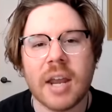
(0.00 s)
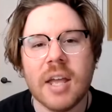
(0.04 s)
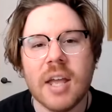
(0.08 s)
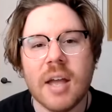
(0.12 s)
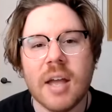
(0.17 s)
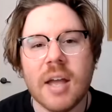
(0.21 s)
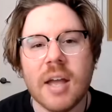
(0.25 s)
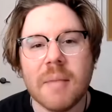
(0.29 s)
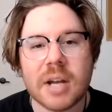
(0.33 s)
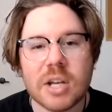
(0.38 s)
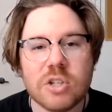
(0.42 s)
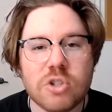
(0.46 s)

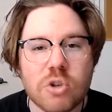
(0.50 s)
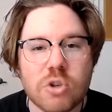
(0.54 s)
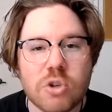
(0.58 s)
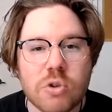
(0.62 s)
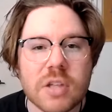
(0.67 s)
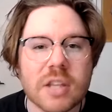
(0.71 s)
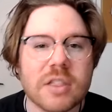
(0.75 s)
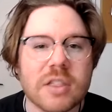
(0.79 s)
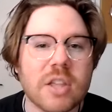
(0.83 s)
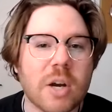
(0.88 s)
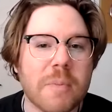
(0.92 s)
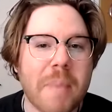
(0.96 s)
but I do think
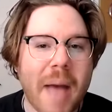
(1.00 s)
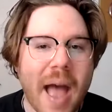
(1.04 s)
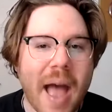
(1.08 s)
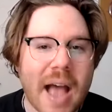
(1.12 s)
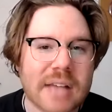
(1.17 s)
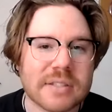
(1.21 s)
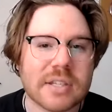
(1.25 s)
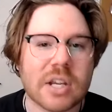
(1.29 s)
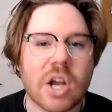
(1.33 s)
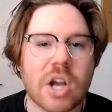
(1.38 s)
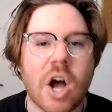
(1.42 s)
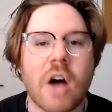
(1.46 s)
their
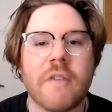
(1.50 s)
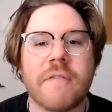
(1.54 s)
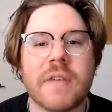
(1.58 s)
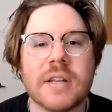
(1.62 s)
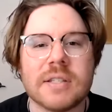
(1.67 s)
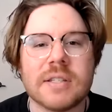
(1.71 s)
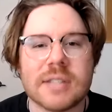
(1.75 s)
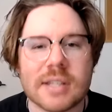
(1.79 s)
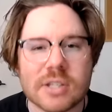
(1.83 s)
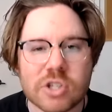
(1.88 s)
passing offense is